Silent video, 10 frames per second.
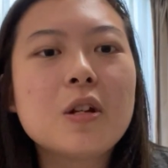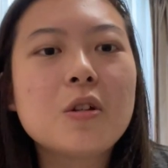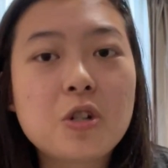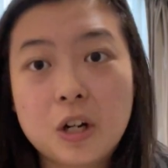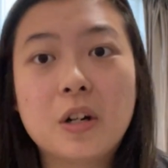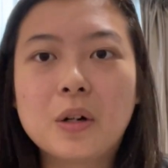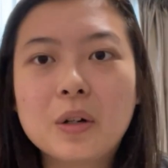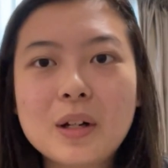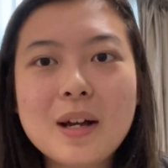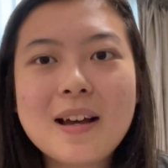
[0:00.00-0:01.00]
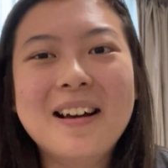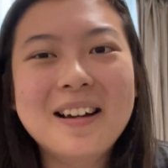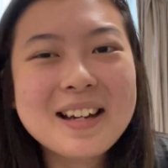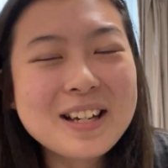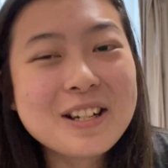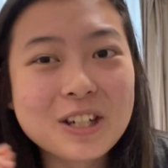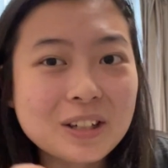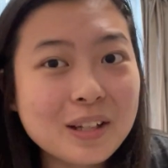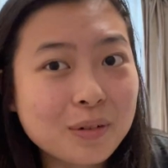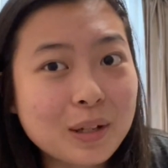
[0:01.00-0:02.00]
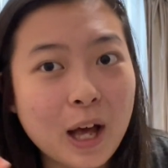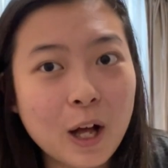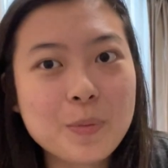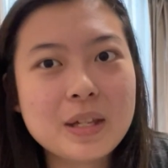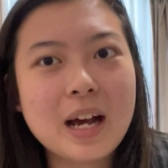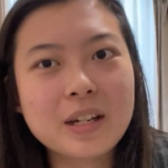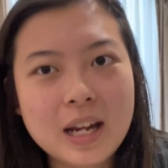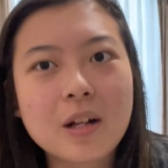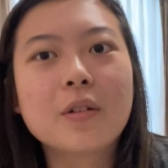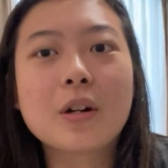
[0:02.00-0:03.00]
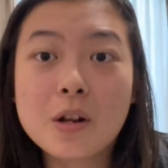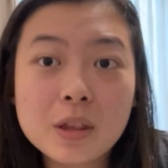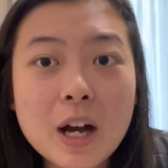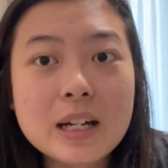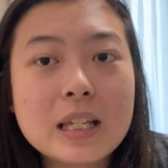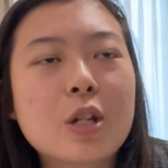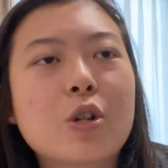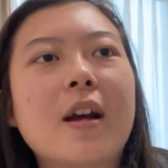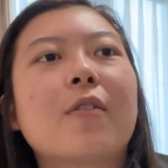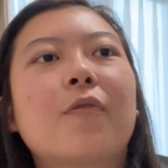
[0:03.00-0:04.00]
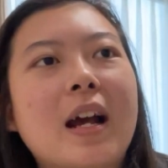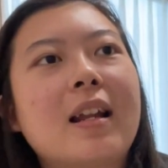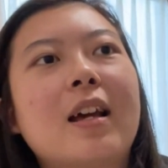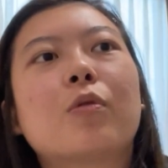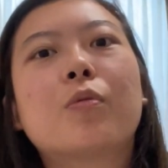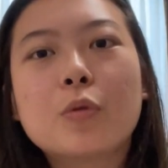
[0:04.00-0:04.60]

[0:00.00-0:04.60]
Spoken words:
journal. Journaling really helps untangle your thoughts and trying to find like